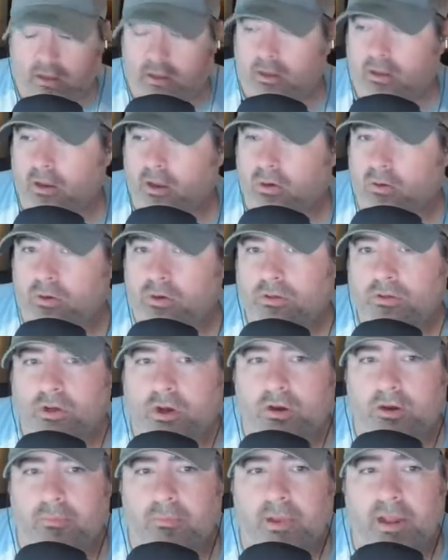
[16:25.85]

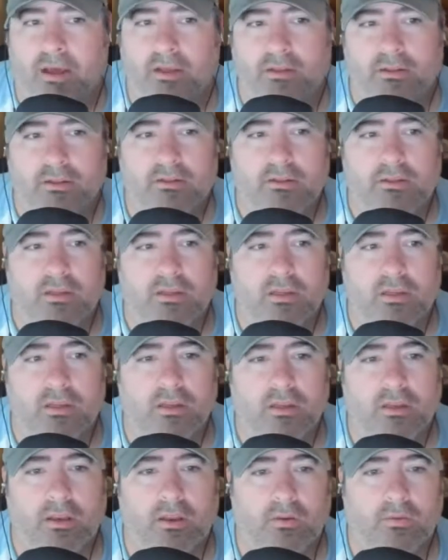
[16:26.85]
trying to balance,
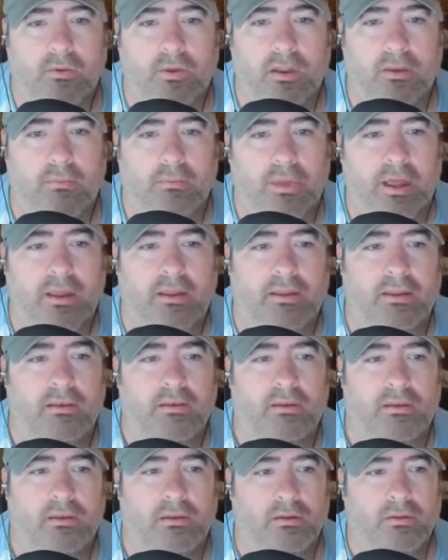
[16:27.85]
getting back
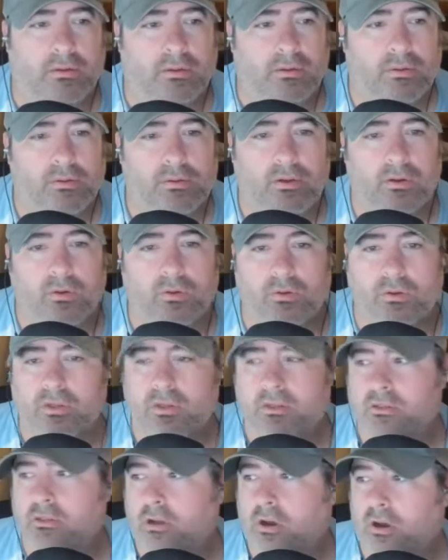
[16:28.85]
into doing
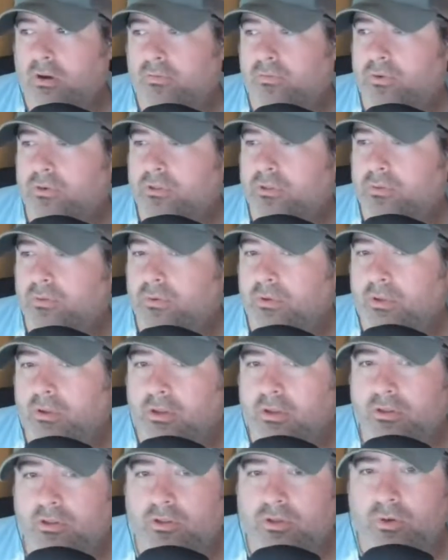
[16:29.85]
disc golf, which he
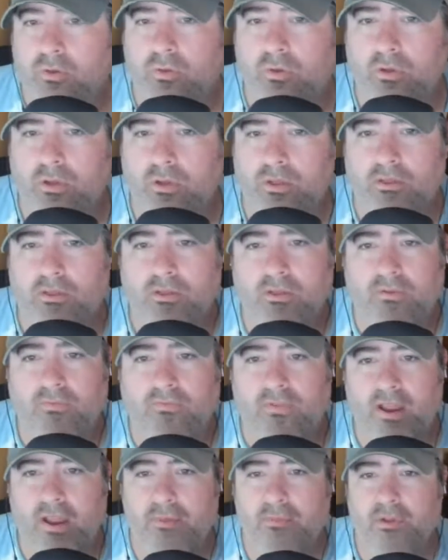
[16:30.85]
really enjoys,
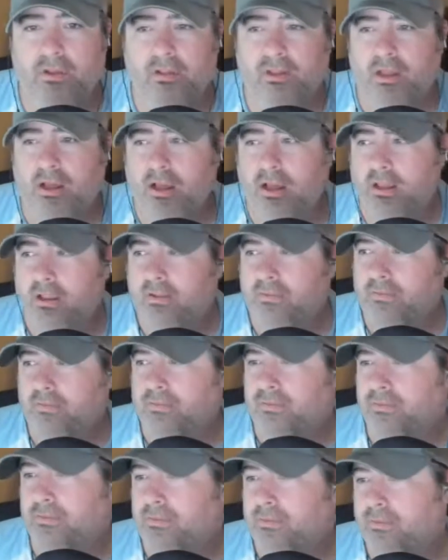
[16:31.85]
family
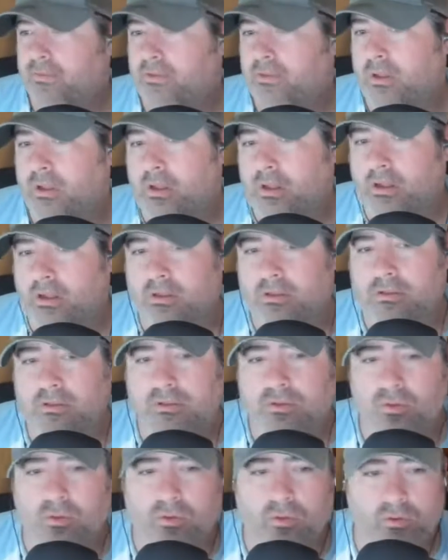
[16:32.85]
life,
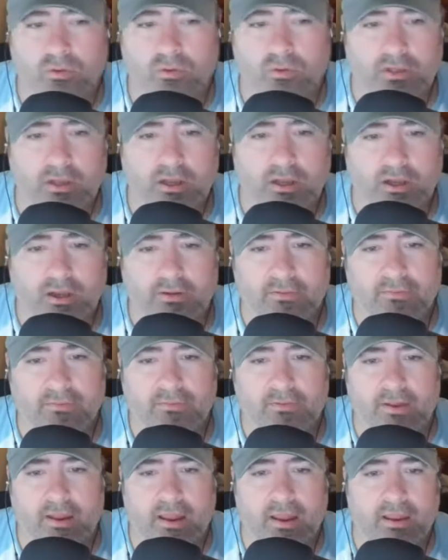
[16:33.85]
school
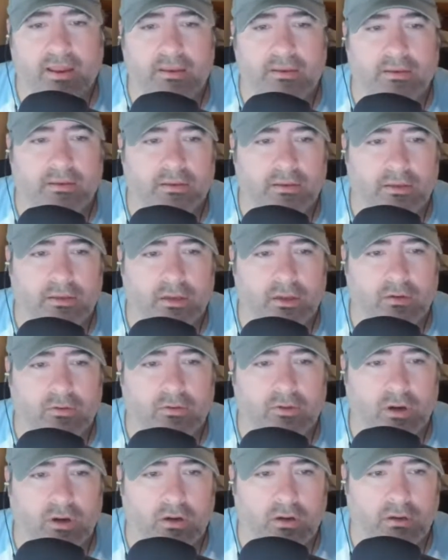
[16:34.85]
stuff, and
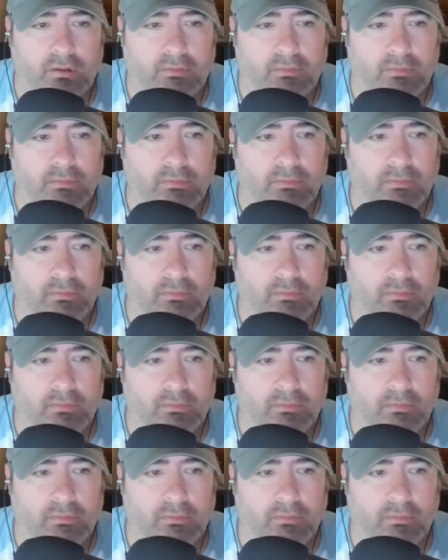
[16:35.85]
trying to